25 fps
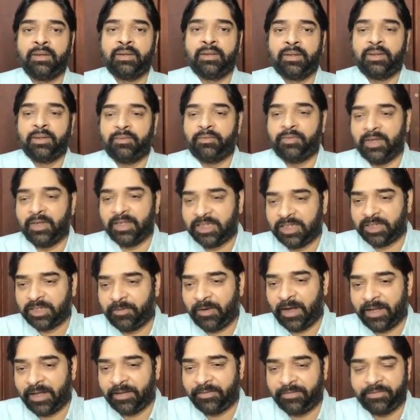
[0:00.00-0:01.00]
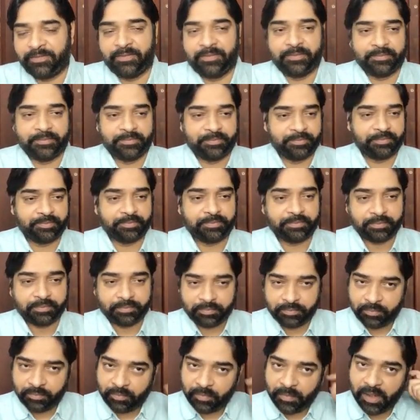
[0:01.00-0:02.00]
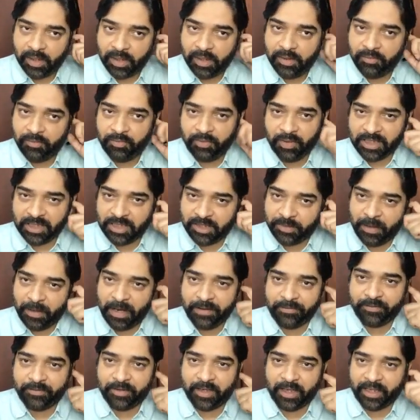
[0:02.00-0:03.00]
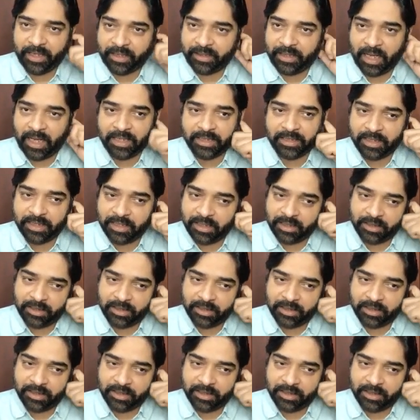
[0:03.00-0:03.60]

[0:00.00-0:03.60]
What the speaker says: First 5. First 5 correct answer,